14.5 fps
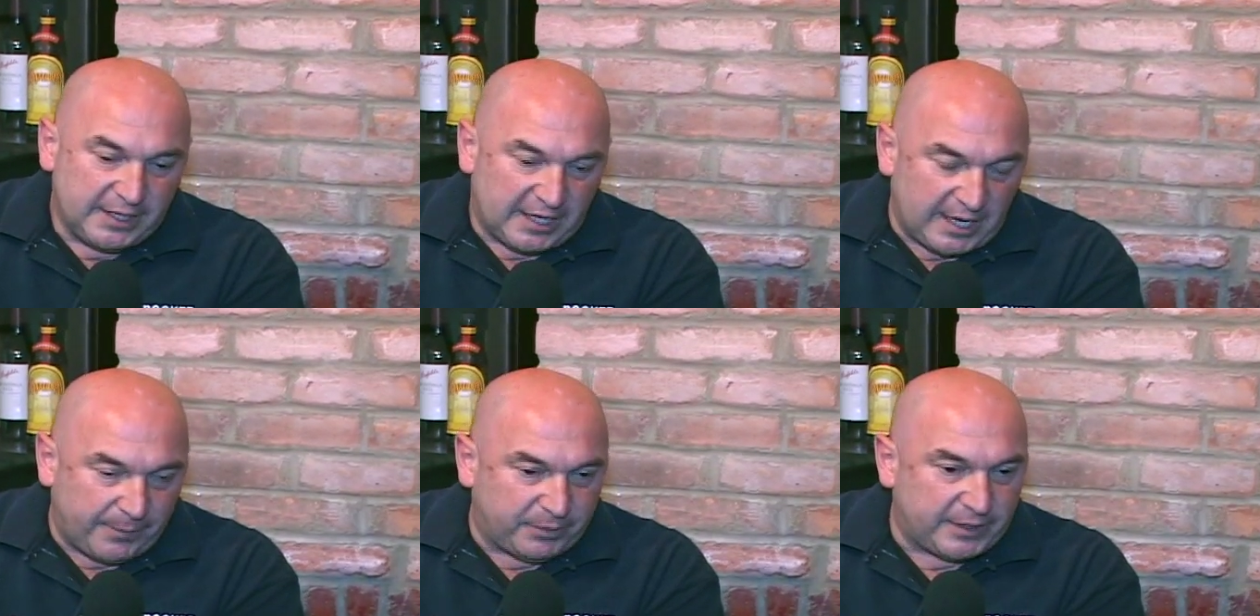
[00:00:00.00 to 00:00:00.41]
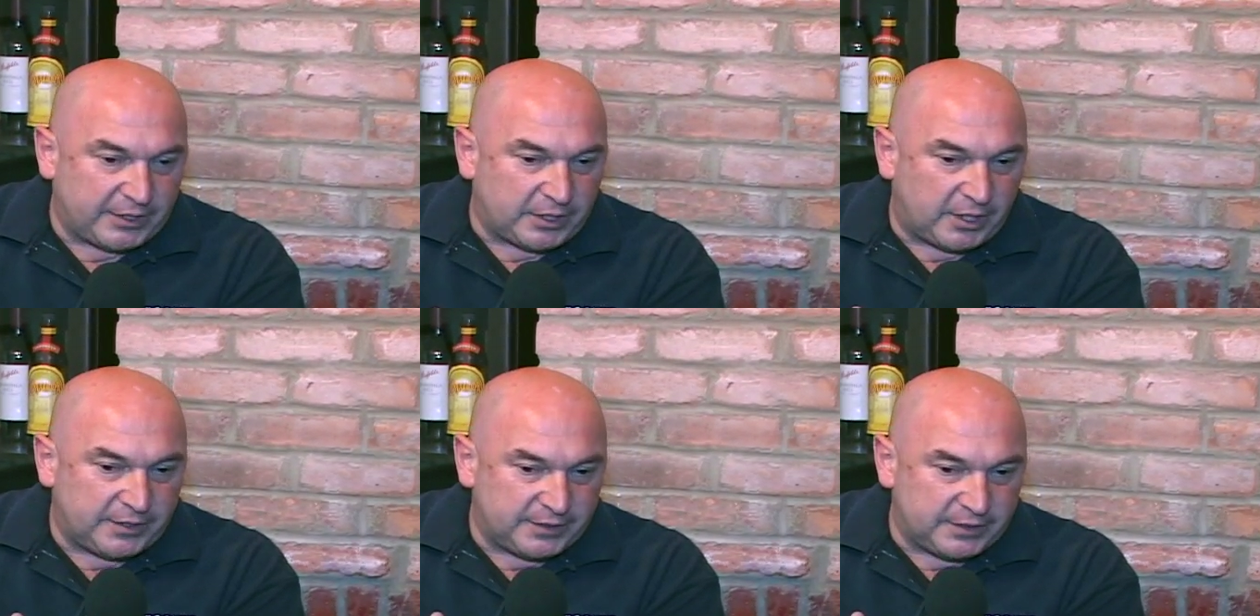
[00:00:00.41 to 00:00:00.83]
I plan
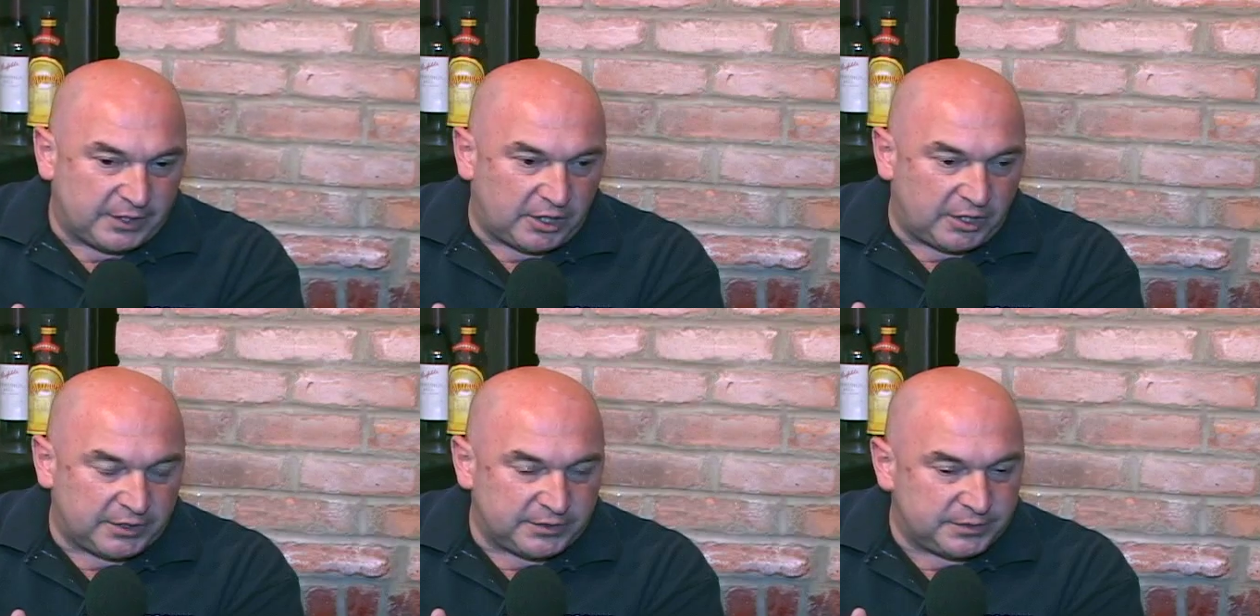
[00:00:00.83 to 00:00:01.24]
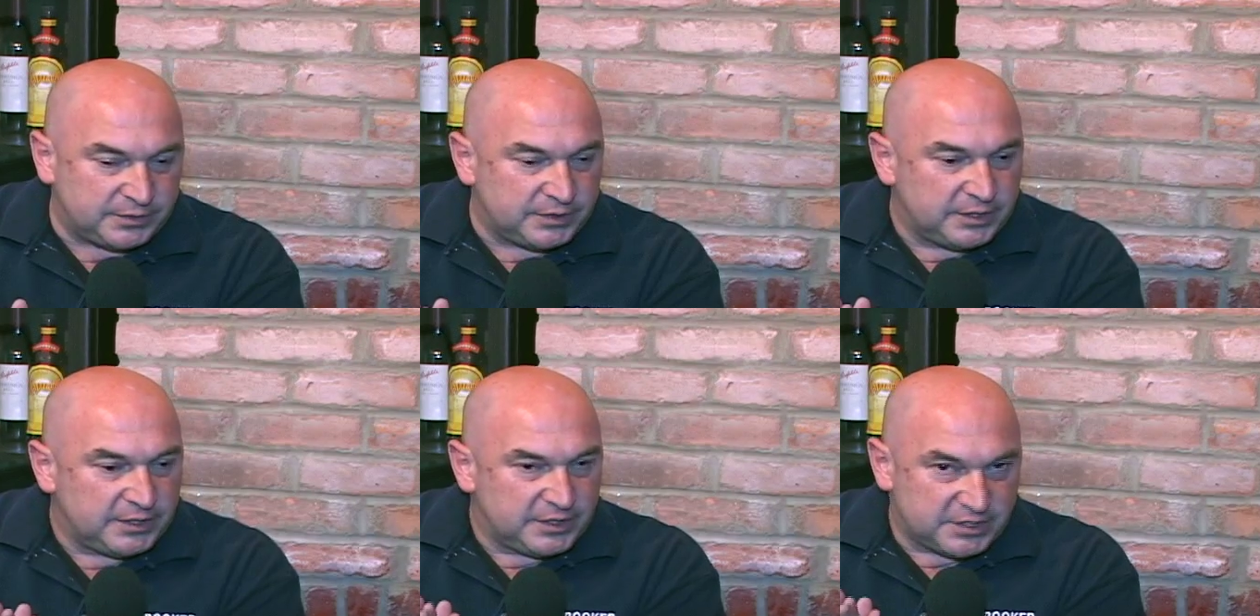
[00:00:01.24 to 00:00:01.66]
on
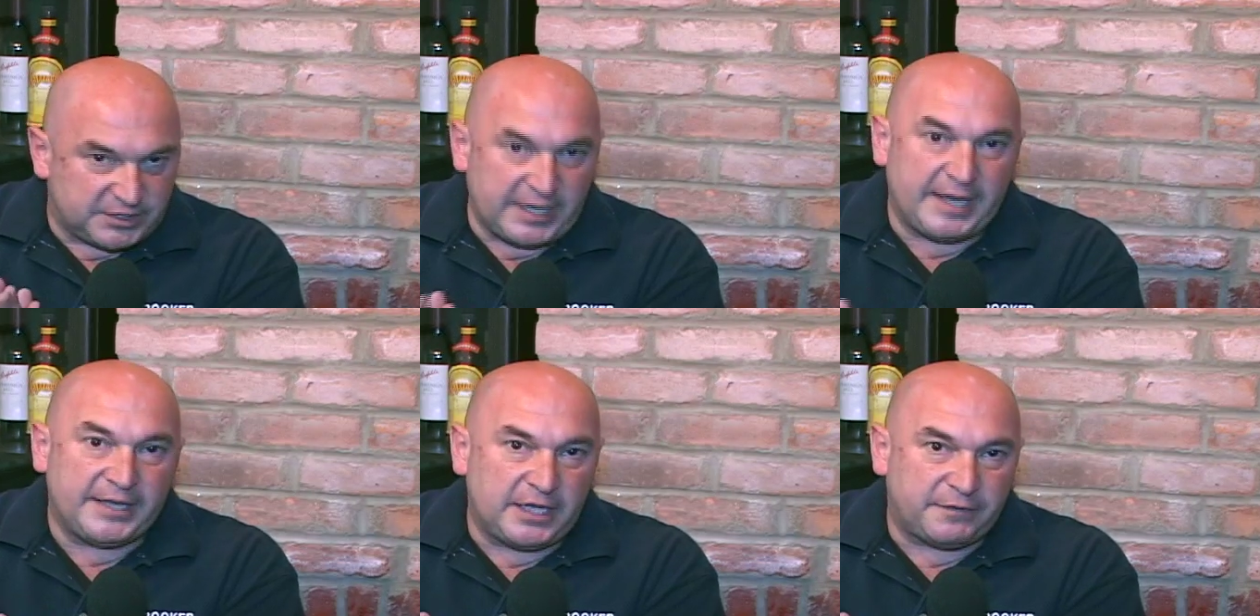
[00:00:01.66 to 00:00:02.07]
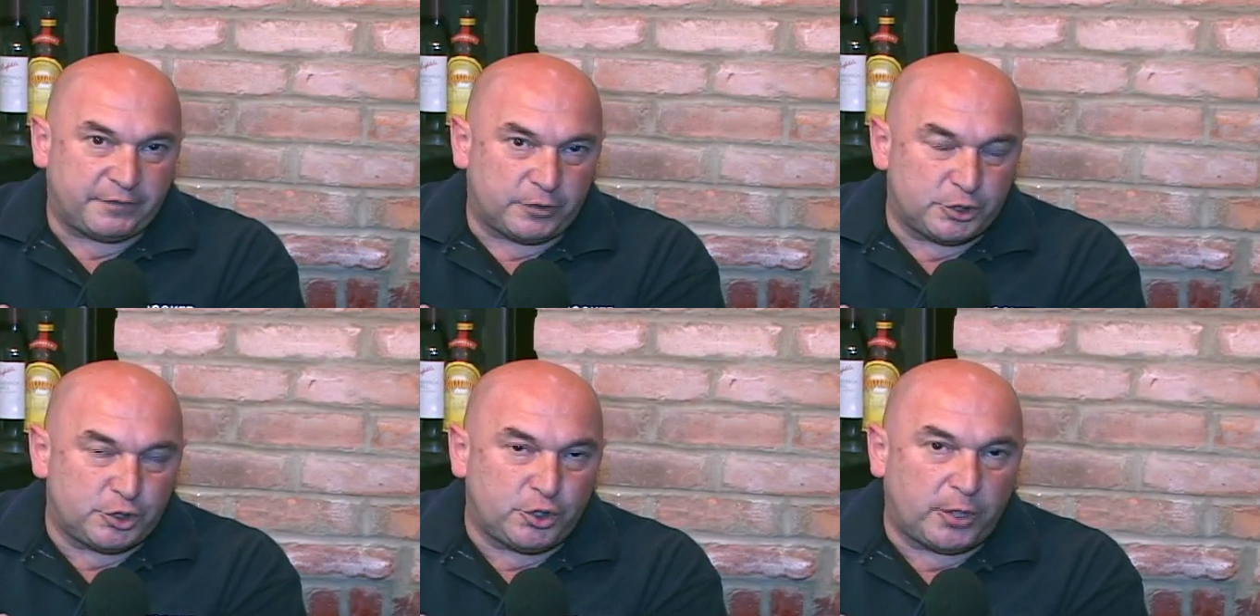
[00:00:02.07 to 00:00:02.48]
staying there
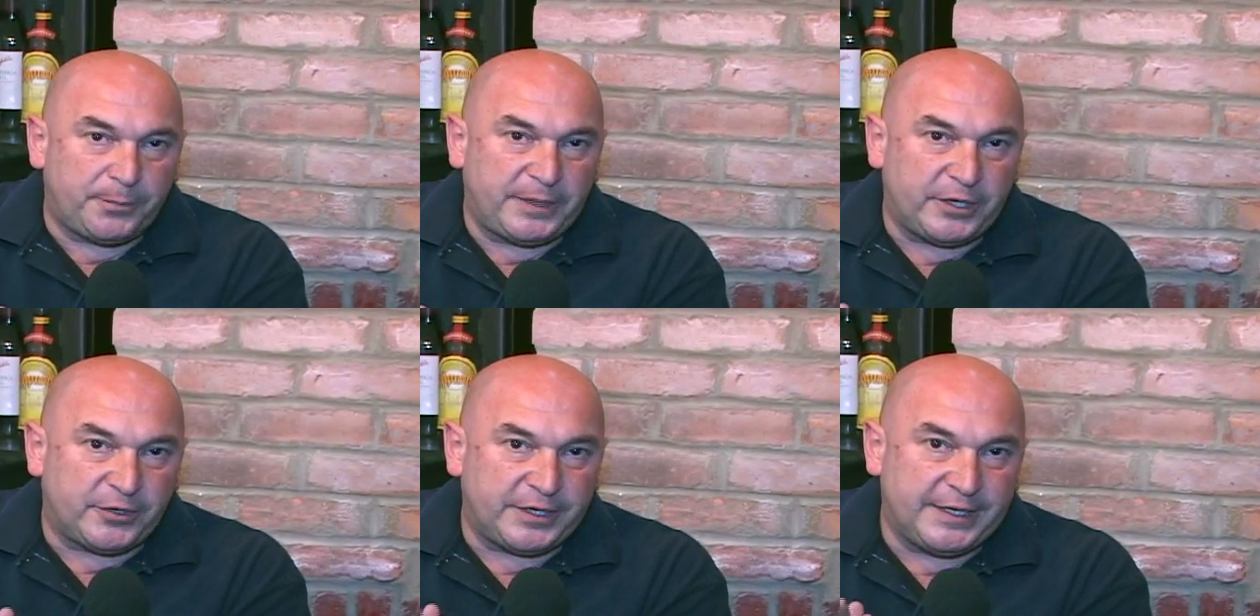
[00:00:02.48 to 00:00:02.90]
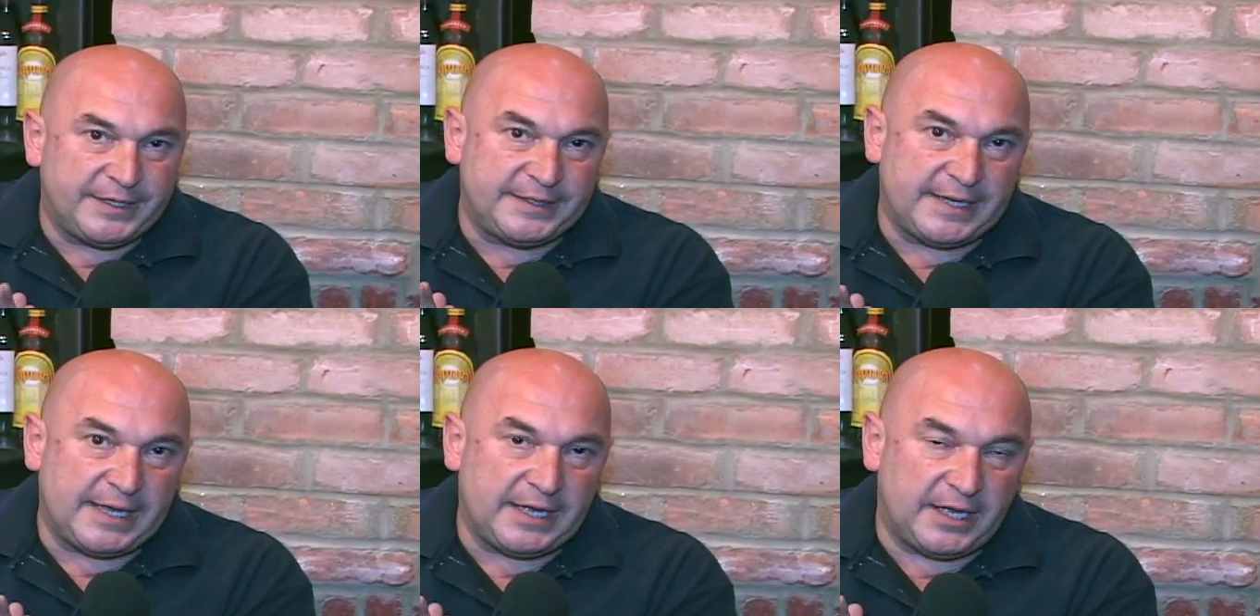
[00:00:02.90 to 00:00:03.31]
for a short period,